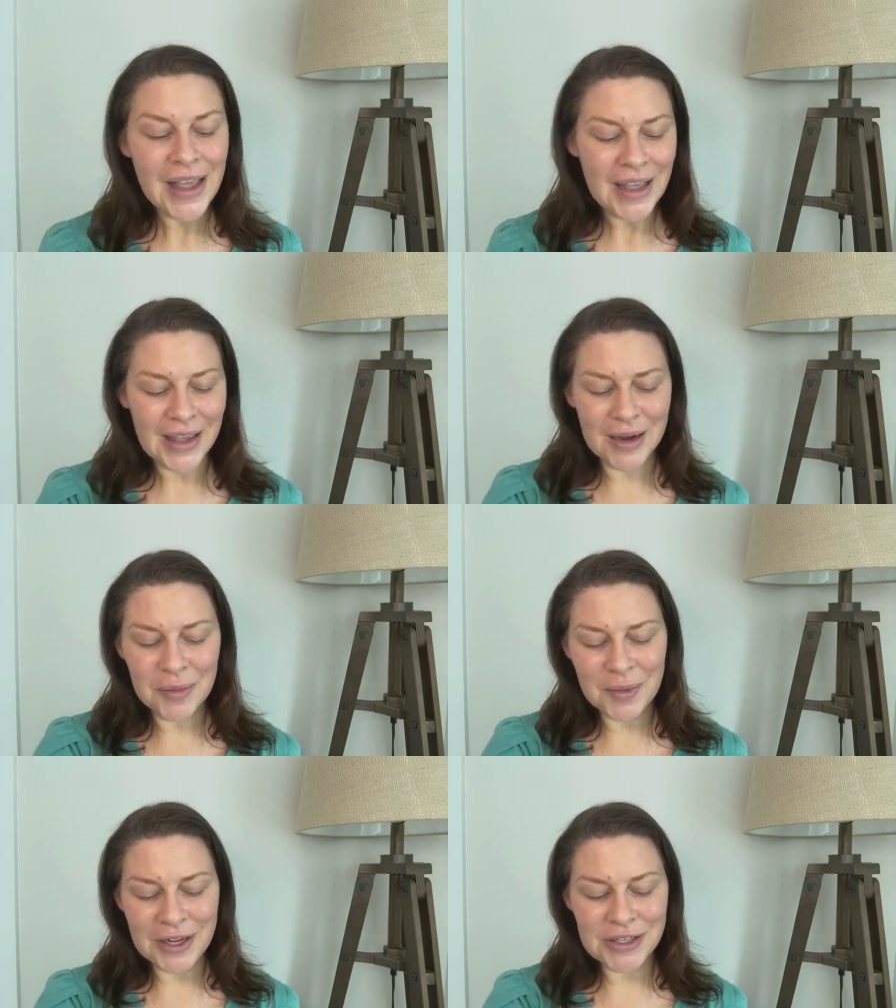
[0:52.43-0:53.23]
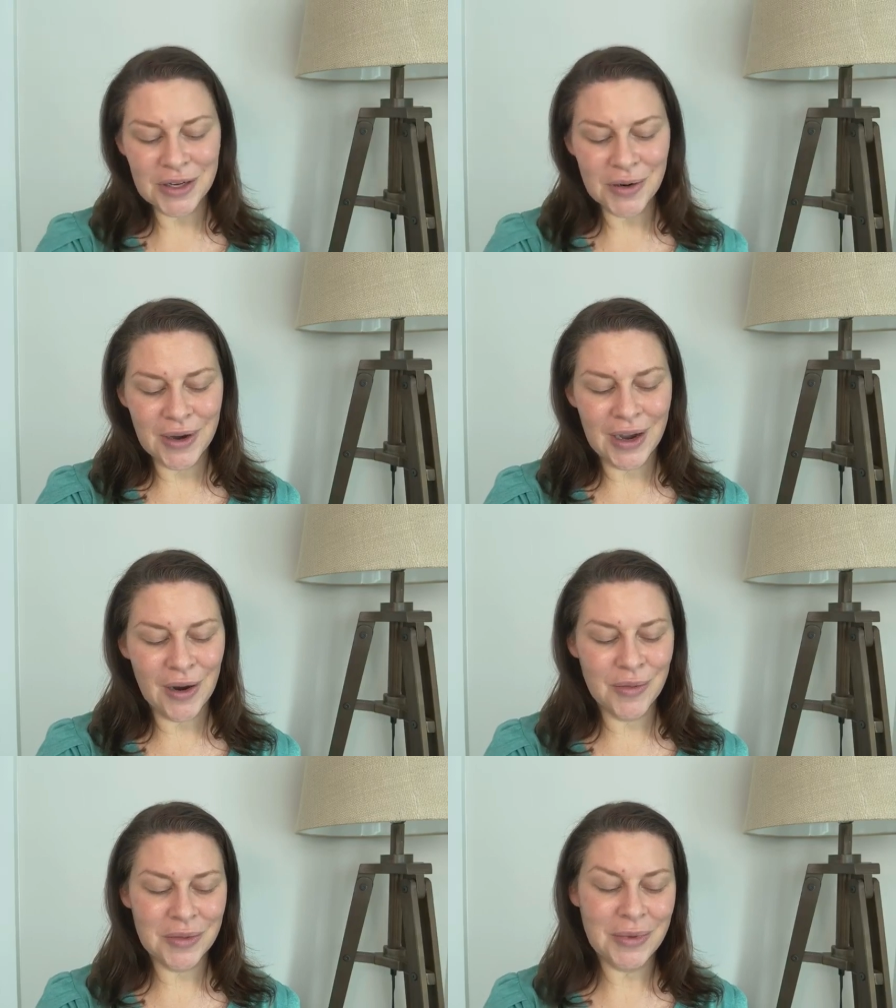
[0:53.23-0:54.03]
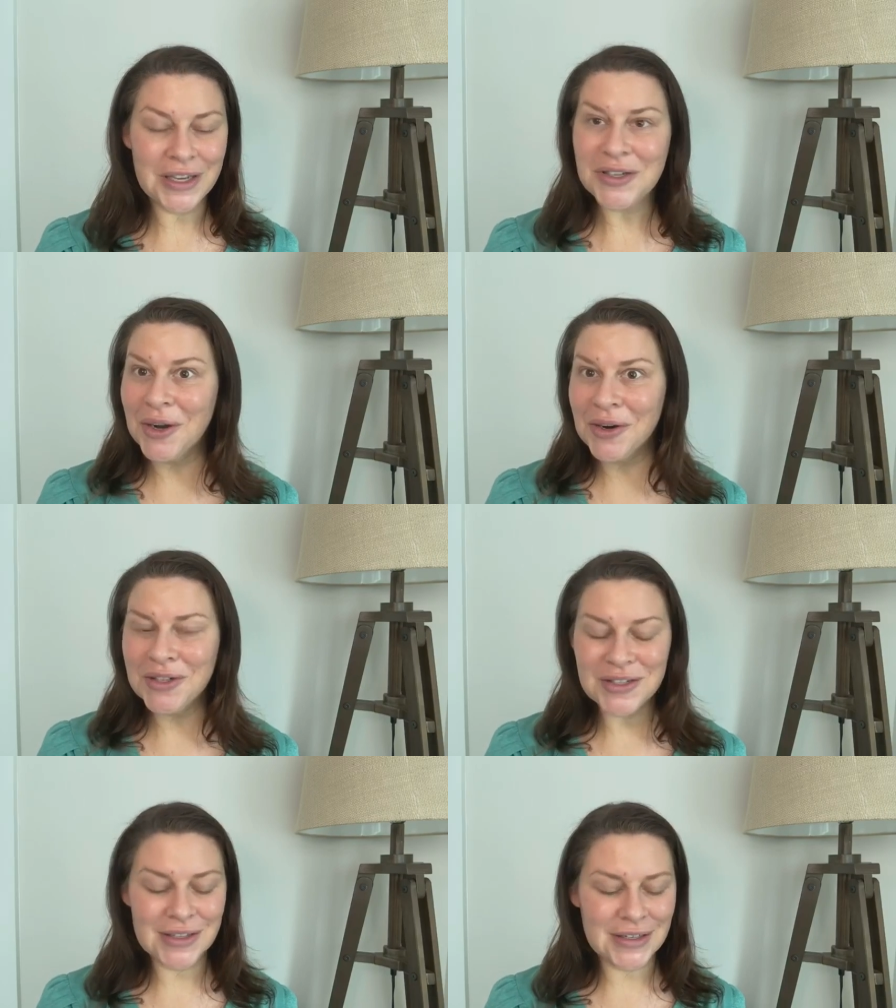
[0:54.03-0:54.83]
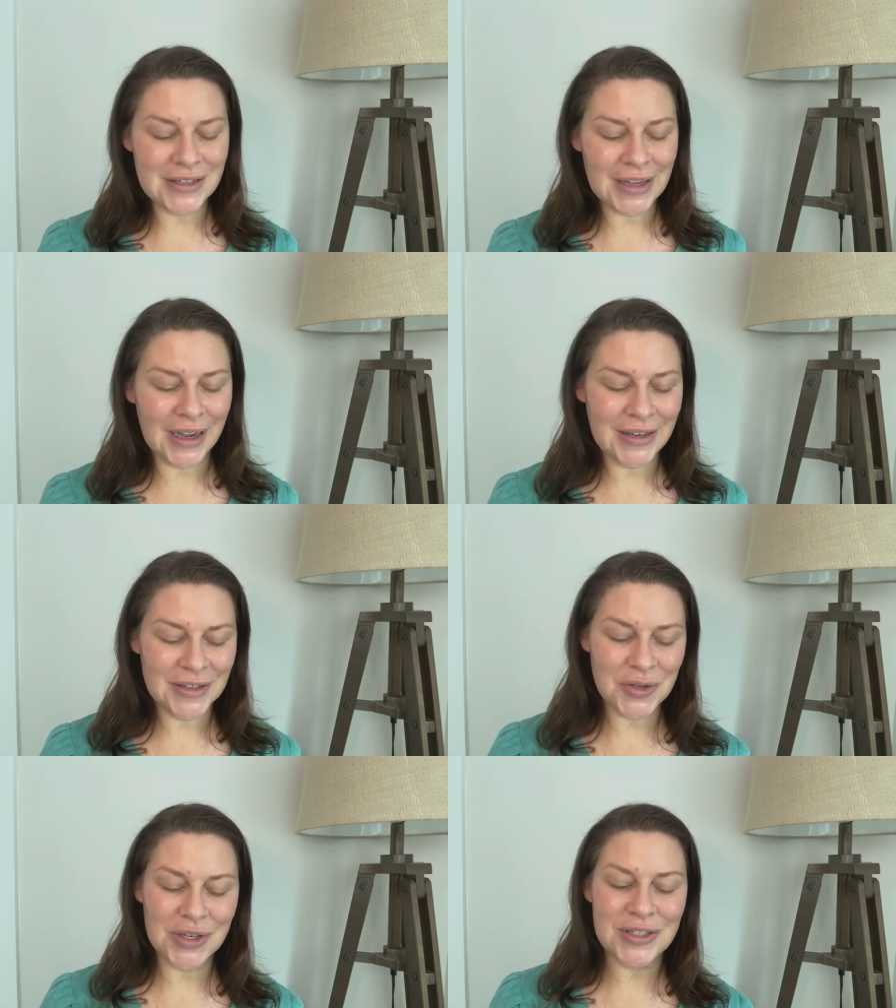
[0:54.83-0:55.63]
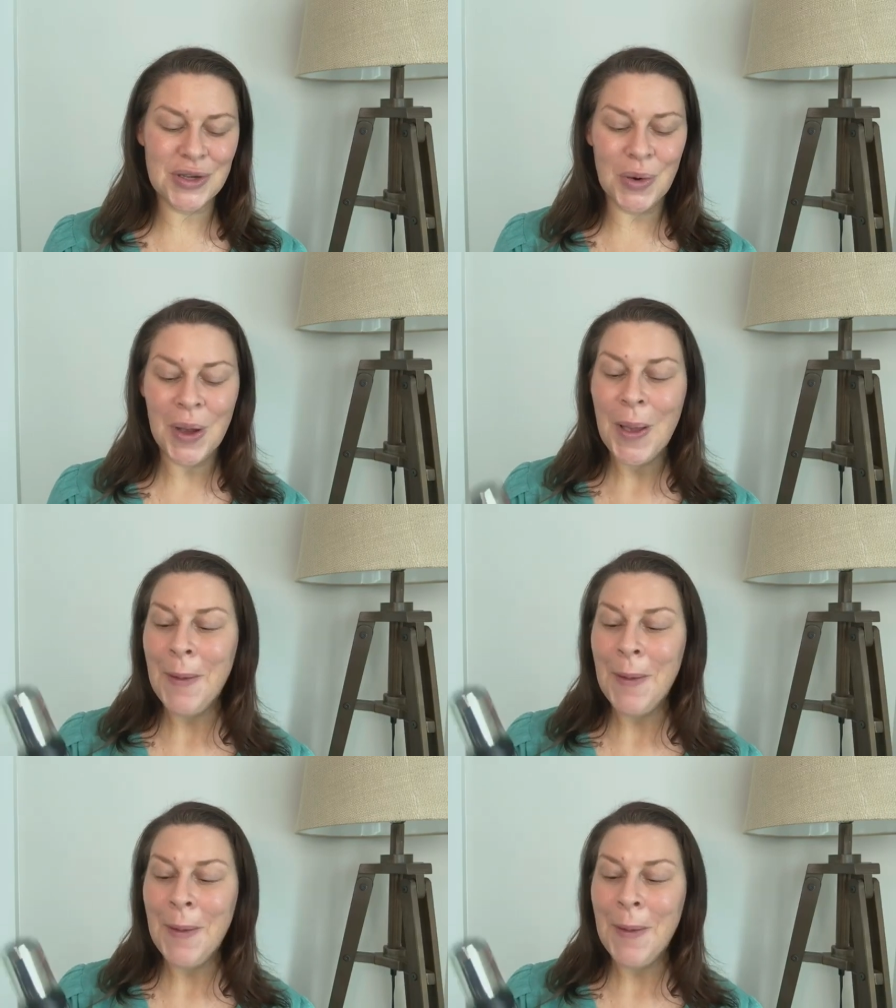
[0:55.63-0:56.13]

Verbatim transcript: And I'm about to go out with my daughter to the design district. So